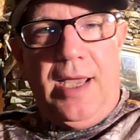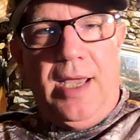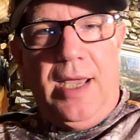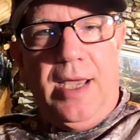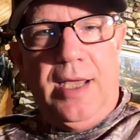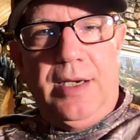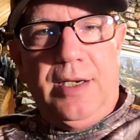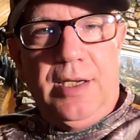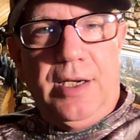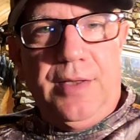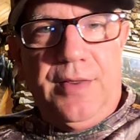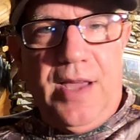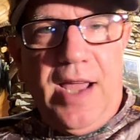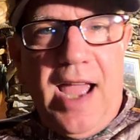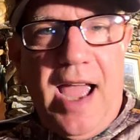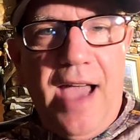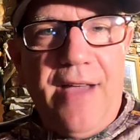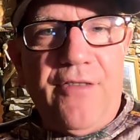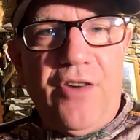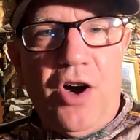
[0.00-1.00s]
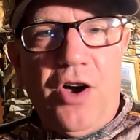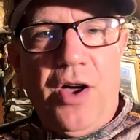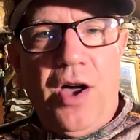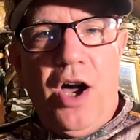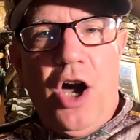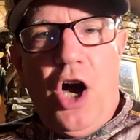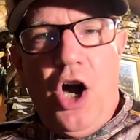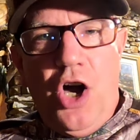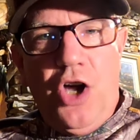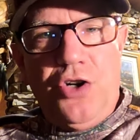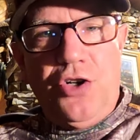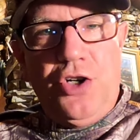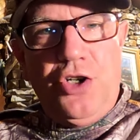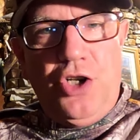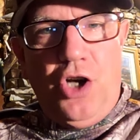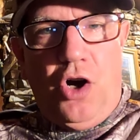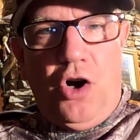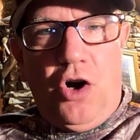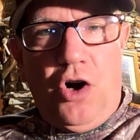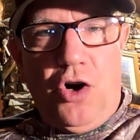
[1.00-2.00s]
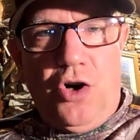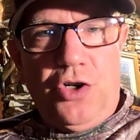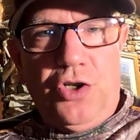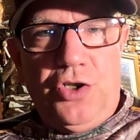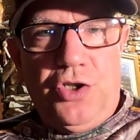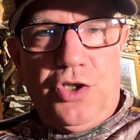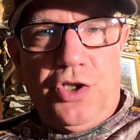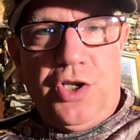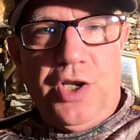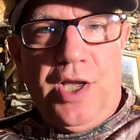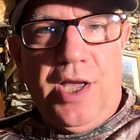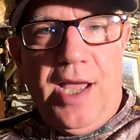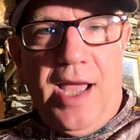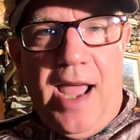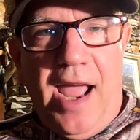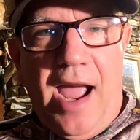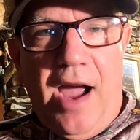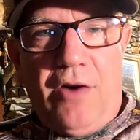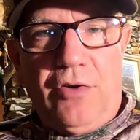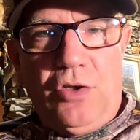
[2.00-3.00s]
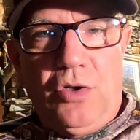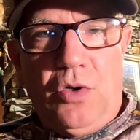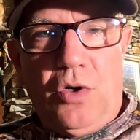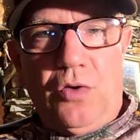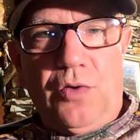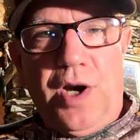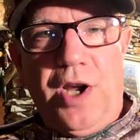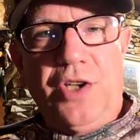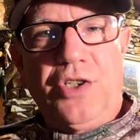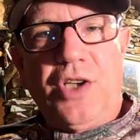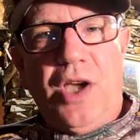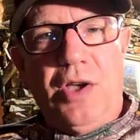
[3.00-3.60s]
And they have a 100 yards outdoor range.